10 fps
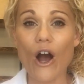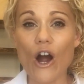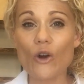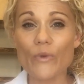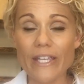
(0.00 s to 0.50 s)

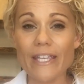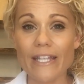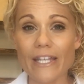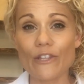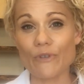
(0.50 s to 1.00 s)
Are we
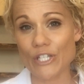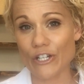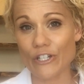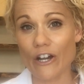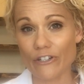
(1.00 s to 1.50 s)
getting the
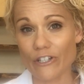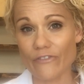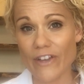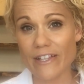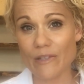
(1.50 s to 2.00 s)
return on our
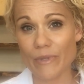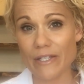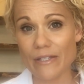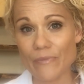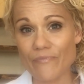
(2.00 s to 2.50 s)

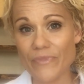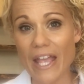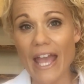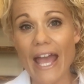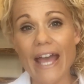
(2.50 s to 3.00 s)
investment?
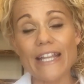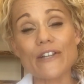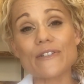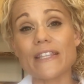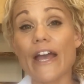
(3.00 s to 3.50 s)
And
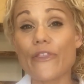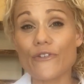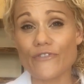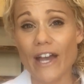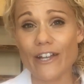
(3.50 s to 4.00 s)
here's the
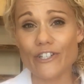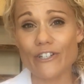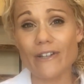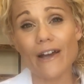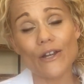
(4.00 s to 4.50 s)
other
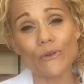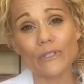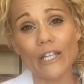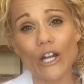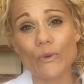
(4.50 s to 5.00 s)
factor. Not
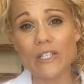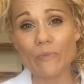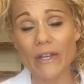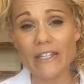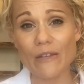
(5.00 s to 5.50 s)
only are we
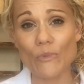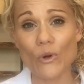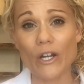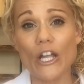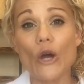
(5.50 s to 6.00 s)
spending
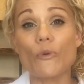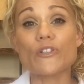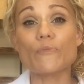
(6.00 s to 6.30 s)
more, we're